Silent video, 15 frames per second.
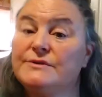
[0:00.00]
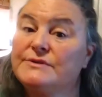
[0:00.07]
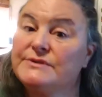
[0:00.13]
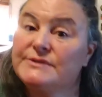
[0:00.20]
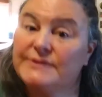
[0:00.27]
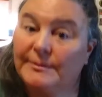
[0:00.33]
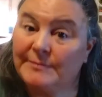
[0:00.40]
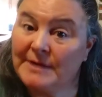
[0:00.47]

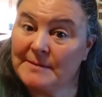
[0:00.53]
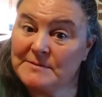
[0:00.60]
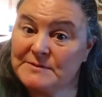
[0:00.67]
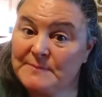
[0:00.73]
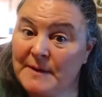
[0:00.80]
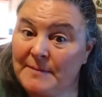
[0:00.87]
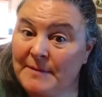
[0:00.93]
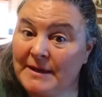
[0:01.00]
Sometimes
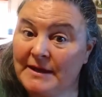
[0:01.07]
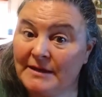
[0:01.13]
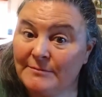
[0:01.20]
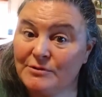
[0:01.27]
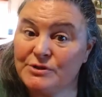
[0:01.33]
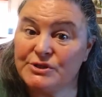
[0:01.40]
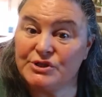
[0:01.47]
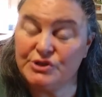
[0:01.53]
baby
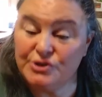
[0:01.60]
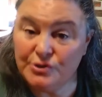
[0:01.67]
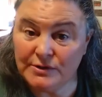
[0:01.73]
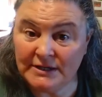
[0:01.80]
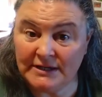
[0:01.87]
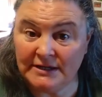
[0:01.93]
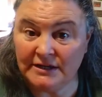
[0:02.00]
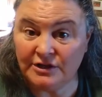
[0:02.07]
animals do
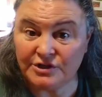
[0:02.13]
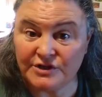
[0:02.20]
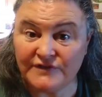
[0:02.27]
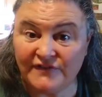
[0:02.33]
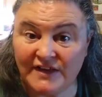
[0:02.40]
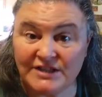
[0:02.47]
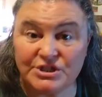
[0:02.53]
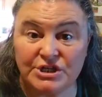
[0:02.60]
need
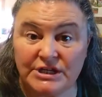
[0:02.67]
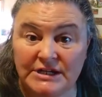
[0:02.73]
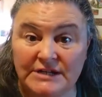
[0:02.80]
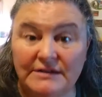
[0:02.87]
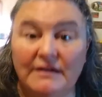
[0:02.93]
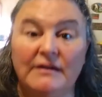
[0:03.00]
intervention.